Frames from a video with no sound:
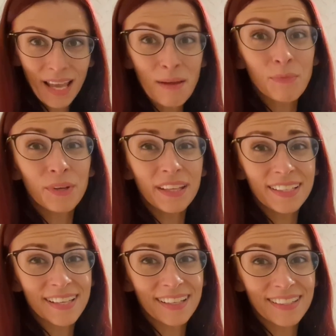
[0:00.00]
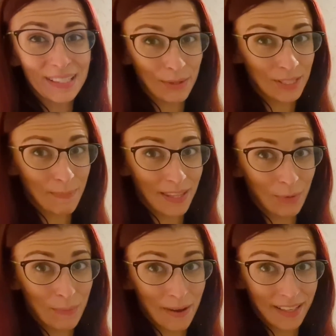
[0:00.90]
I'm really excited to see what this bed that
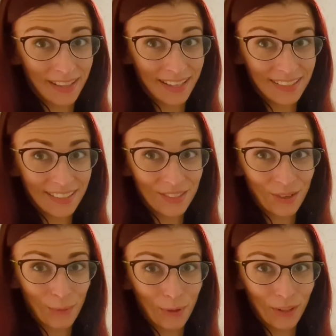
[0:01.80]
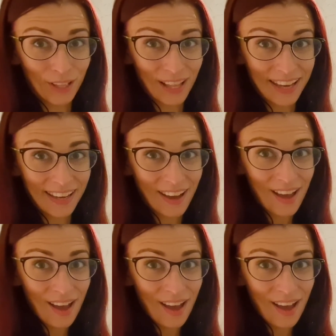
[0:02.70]
we bought at the antique store will look like